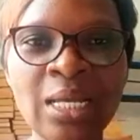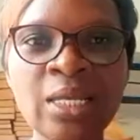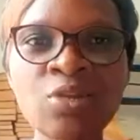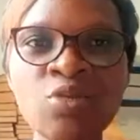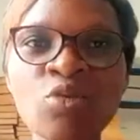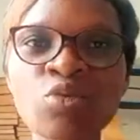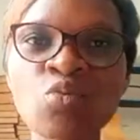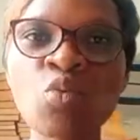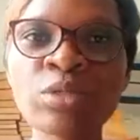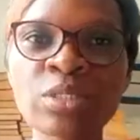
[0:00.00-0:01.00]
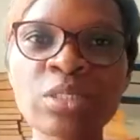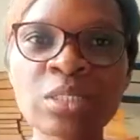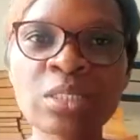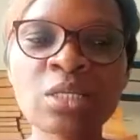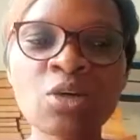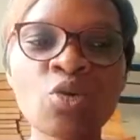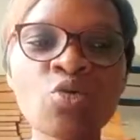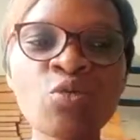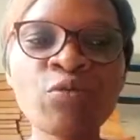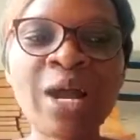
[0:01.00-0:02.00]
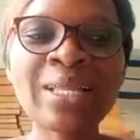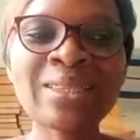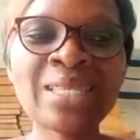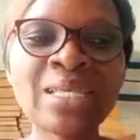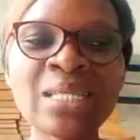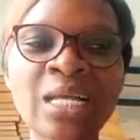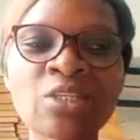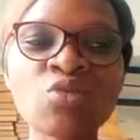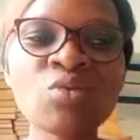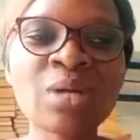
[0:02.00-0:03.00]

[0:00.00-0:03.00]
in those wants you find things that you